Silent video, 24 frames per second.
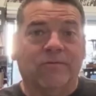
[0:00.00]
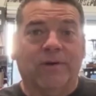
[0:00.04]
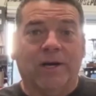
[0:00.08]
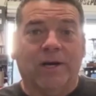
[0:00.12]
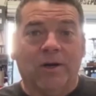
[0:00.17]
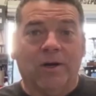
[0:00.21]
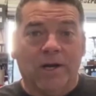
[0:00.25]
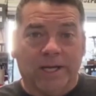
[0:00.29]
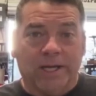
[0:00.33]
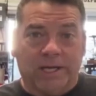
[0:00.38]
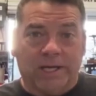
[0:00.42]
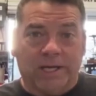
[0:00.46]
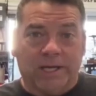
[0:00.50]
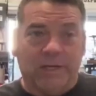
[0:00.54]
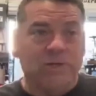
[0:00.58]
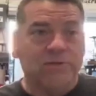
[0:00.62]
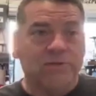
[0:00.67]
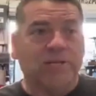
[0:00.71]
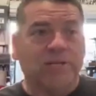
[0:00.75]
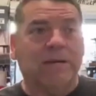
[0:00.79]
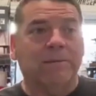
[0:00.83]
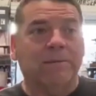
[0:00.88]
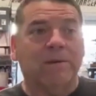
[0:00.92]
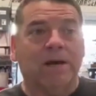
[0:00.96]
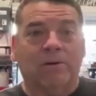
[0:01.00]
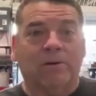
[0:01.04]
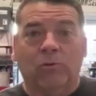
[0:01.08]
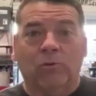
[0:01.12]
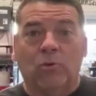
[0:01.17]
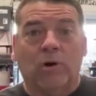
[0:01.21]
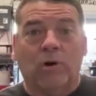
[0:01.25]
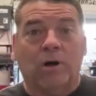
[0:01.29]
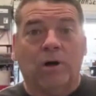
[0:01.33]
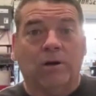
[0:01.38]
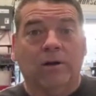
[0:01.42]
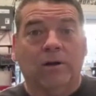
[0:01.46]
air like you just came out of
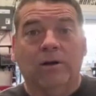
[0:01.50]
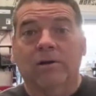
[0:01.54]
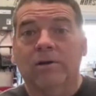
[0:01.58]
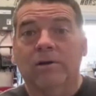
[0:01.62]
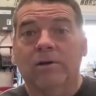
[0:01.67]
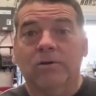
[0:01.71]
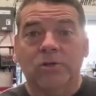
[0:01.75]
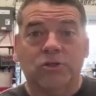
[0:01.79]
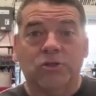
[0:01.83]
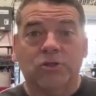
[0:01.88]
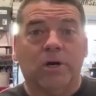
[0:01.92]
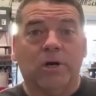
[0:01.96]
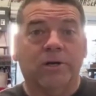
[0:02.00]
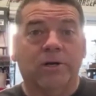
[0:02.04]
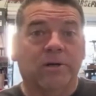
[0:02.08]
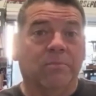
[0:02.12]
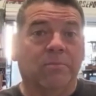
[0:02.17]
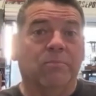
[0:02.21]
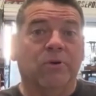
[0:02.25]
water, just trying to